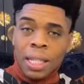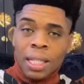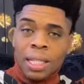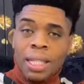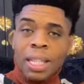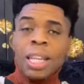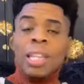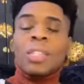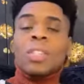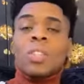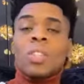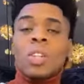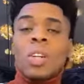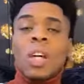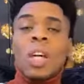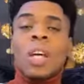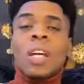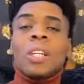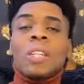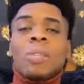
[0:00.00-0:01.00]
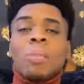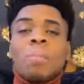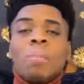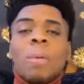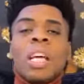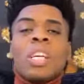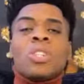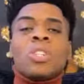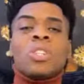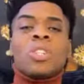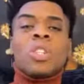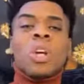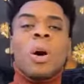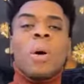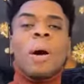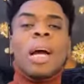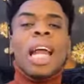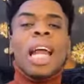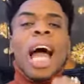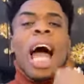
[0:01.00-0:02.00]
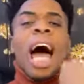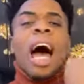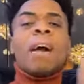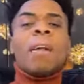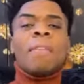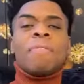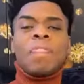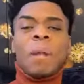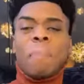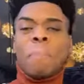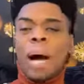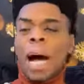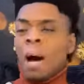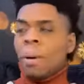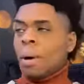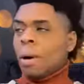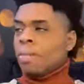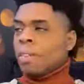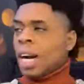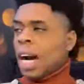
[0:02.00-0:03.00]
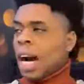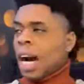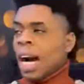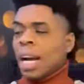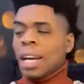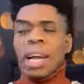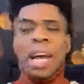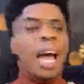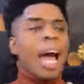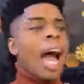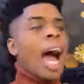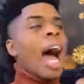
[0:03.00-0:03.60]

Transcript: this is me sowing out of the power of God,